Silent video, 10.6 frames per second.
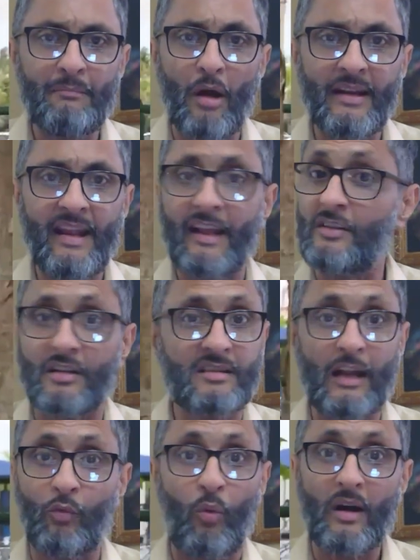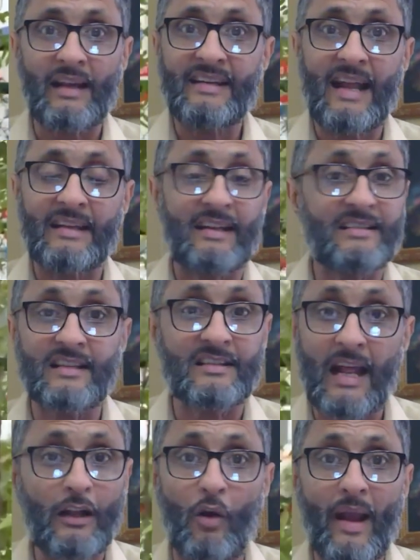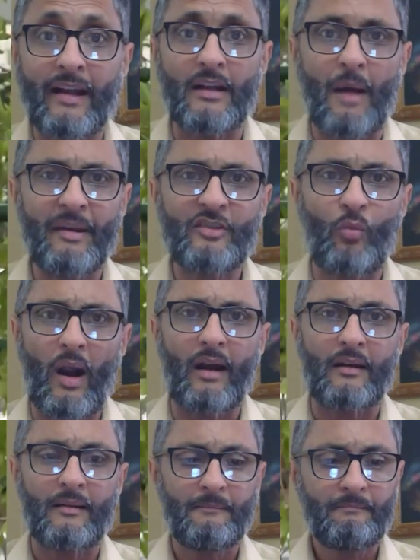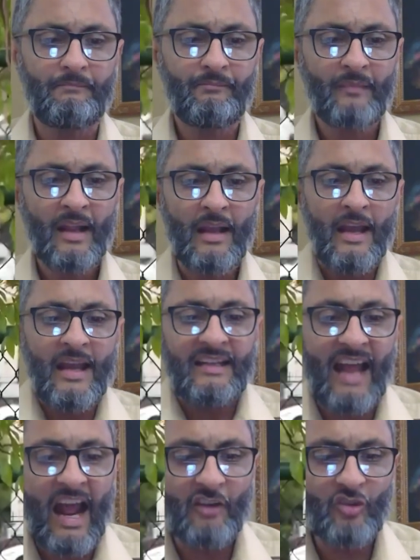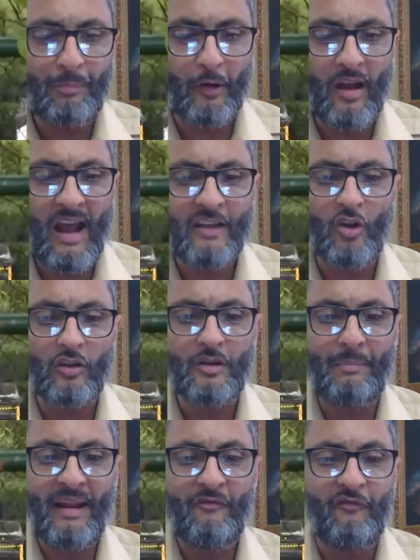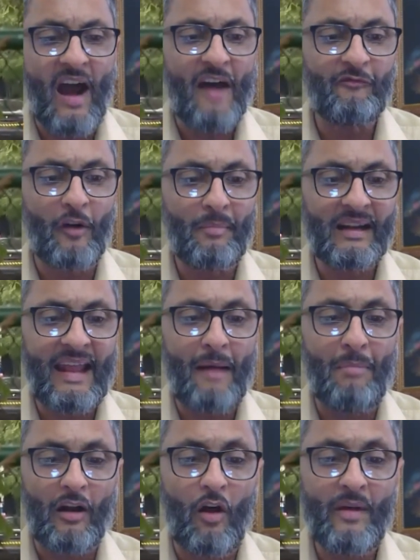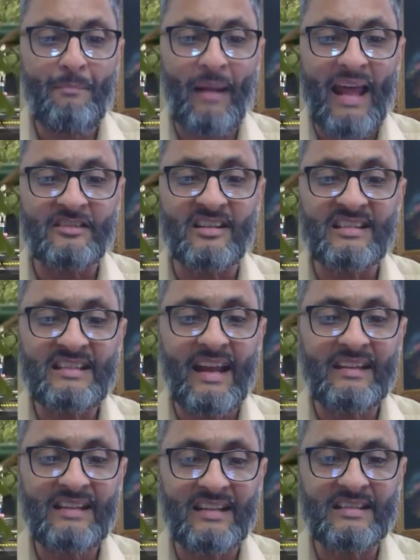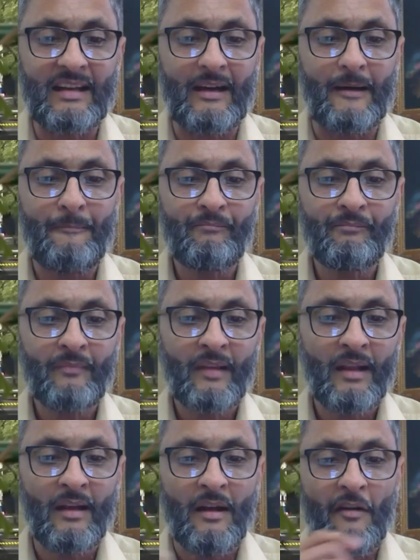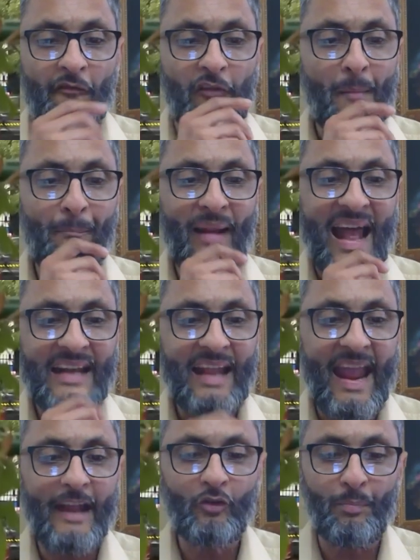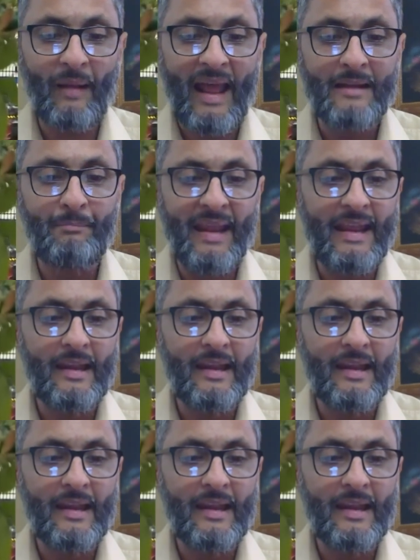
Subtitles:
It does not work like that. This is not how economics work. The entrepreneur has also been far from clear about how he plans to steer Tesla from plan A to plan B.